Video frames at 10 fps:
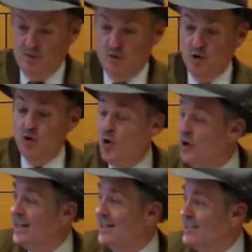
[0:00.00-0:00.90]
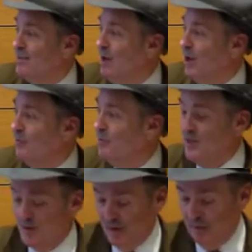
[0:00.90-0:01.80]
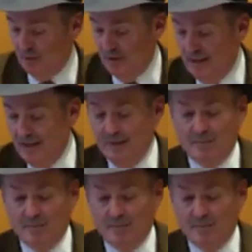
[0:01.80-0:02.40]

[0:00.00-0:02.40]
you could get some help from these people,